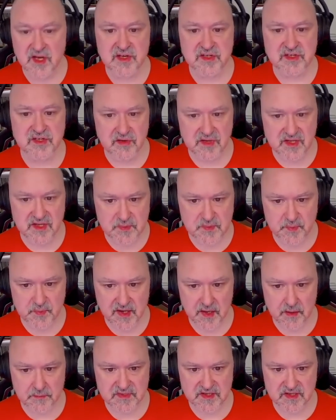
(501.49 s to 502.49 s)
So this
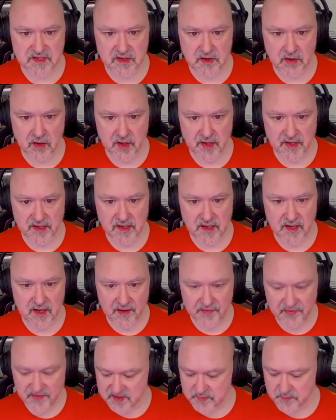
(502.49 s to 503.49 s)
becomes the 9,
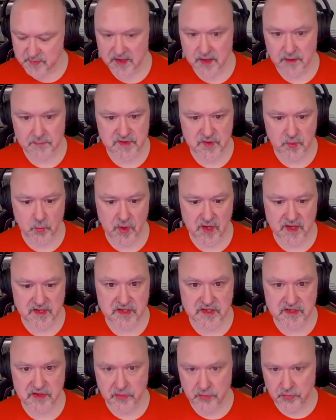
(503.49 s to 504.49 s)
and this becomes a 1,
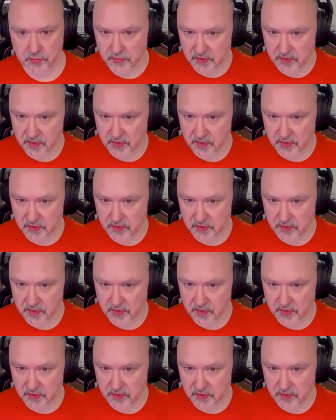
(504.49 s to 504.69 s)
2.